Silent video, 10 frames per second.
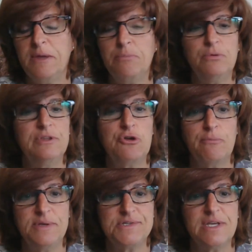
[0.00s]
people in
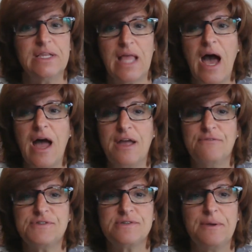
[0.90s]
their busy
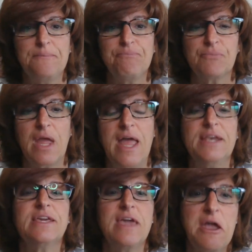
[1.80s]
lives
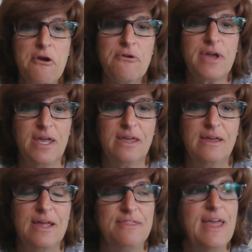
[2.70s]
and caring.